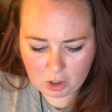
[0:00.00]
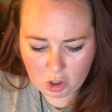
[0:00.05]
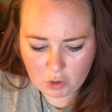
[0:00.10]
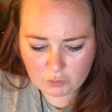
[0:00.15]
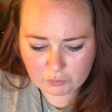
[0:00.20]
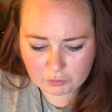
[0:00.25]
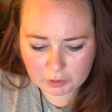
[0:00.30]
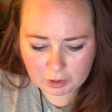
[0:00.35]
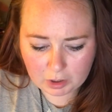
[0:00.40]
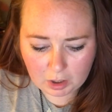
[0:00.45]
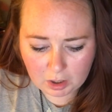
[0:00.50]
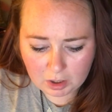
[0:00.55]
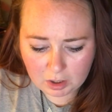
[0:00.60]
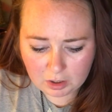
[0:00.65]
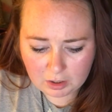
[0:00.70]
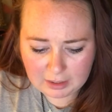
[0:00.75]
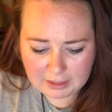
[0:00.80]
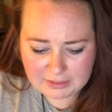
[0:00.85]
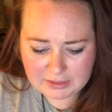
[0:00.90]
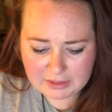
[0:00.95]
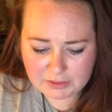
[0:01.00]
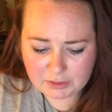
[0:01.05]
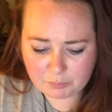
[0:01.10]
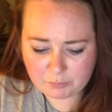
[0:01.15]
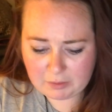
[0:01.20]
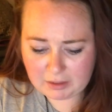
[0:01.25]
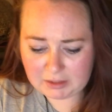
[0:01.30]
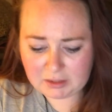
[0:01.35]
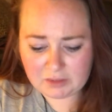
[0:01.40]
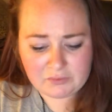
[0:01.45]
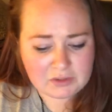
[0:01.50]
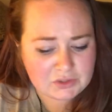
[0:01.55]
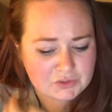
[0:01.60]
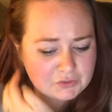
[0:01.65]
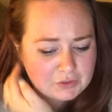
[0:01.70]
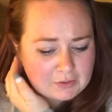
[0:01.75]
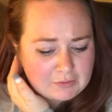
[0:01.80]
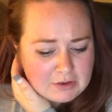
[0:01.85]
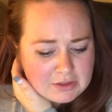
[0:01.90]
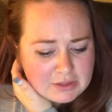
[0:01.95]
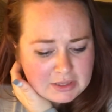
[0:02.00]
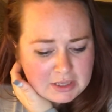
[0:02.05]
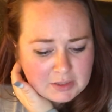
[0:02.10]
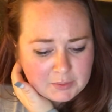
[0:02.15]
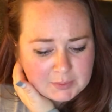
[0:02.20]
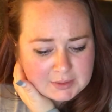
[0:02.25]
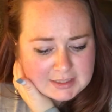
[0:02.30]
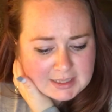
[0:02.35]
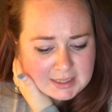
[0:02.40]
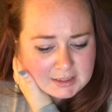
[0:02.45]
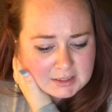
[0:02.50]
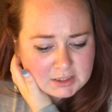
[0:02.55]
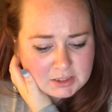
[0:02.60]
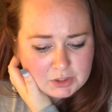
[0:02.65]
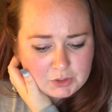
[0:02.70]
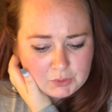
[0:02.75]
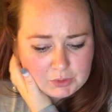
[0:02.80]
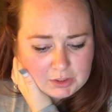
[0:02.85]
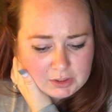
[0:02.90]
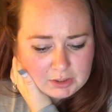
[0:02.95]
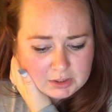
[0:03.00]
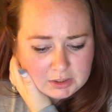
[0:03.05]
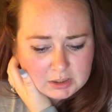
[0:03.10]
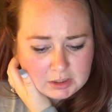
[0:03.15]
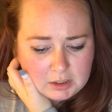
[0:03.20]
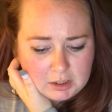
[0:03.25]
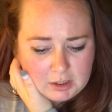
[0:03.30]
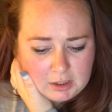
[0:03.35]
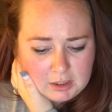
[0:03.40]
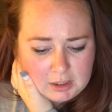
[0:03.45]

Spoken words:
Overall, I think the relevance for everything was that students,